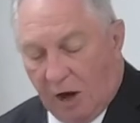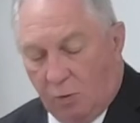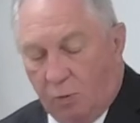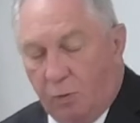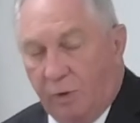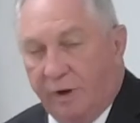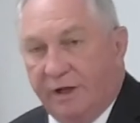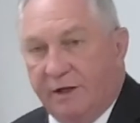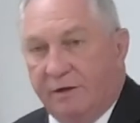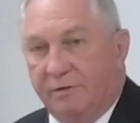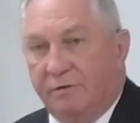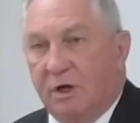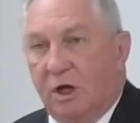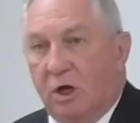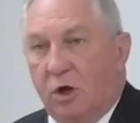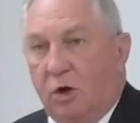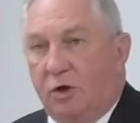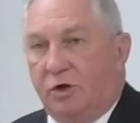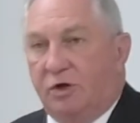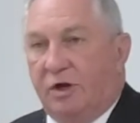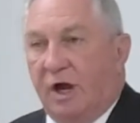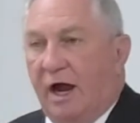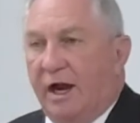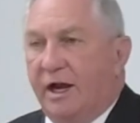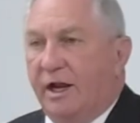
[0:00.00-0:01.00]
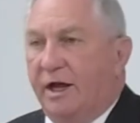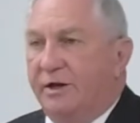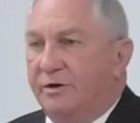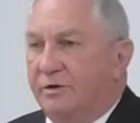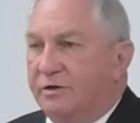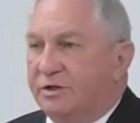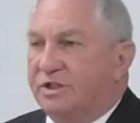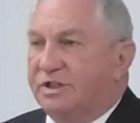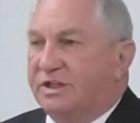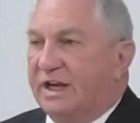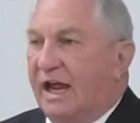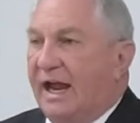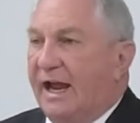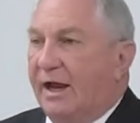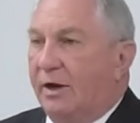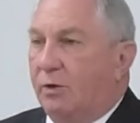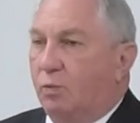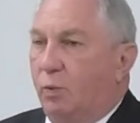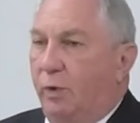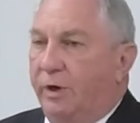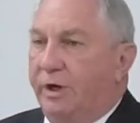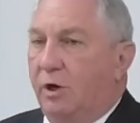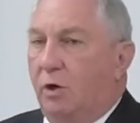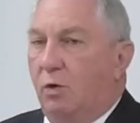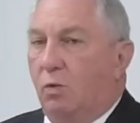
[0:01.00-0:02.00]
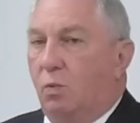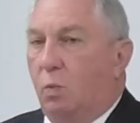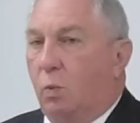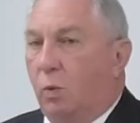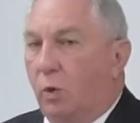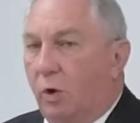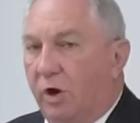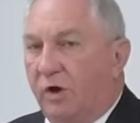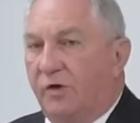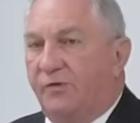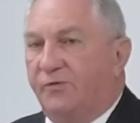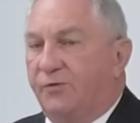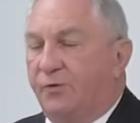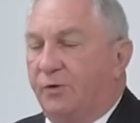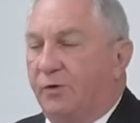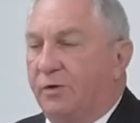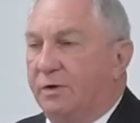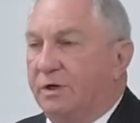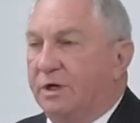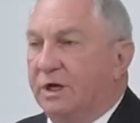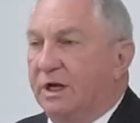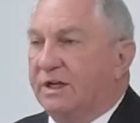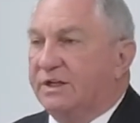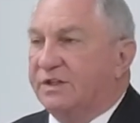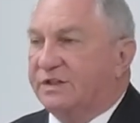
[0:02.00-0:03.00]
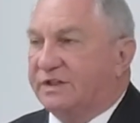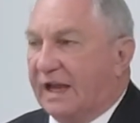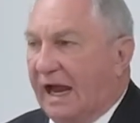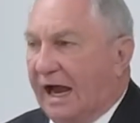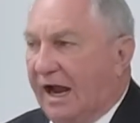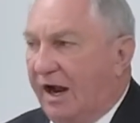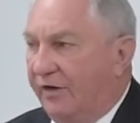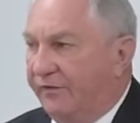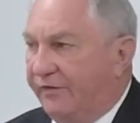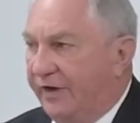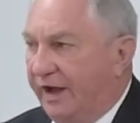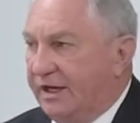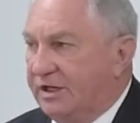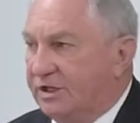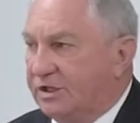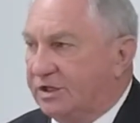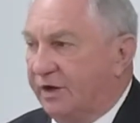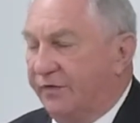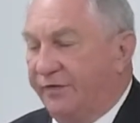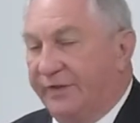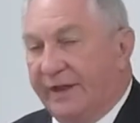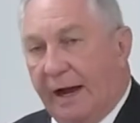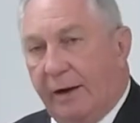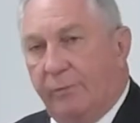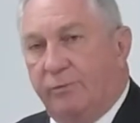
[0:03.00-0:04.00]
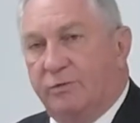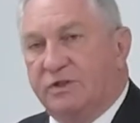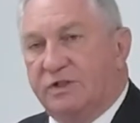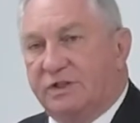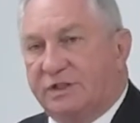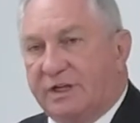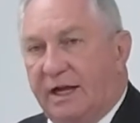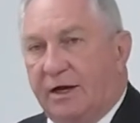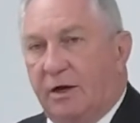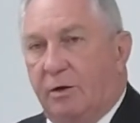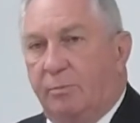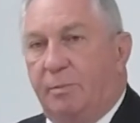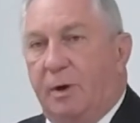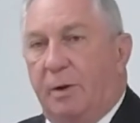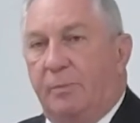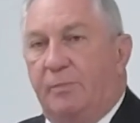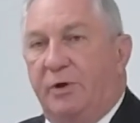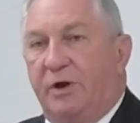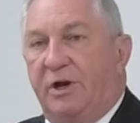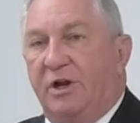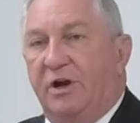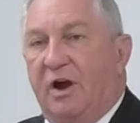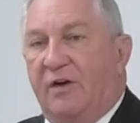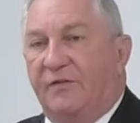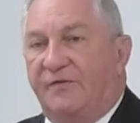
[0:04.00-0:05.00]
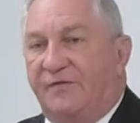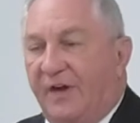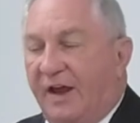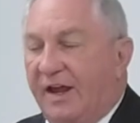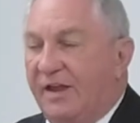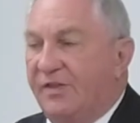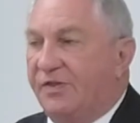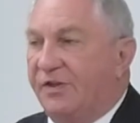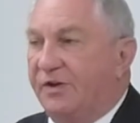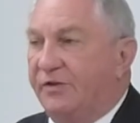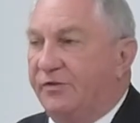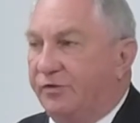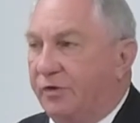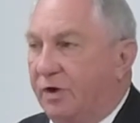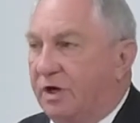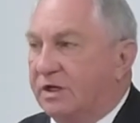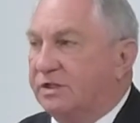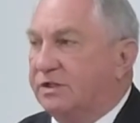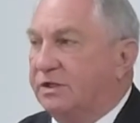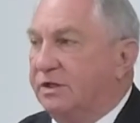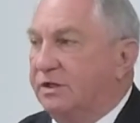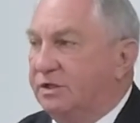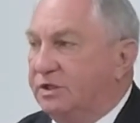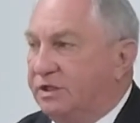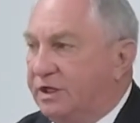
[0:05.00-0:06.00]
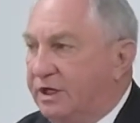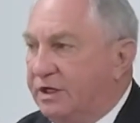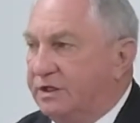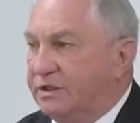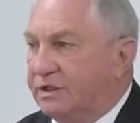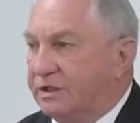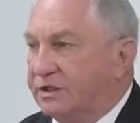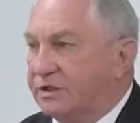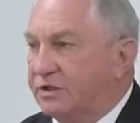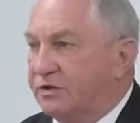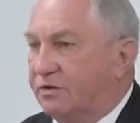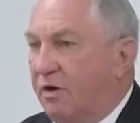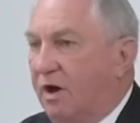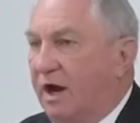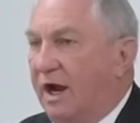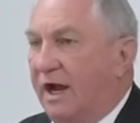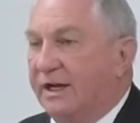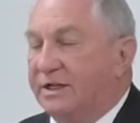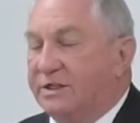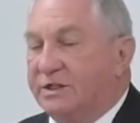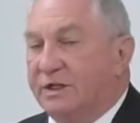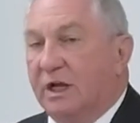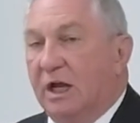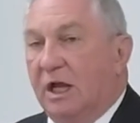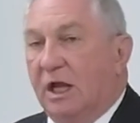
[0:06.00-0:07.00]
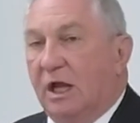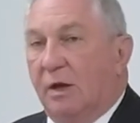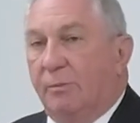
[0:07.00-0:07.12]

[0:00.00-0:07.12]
We got to understand, we don't work for salvation. That was settled by putting our faith and trust in Jesus Christ.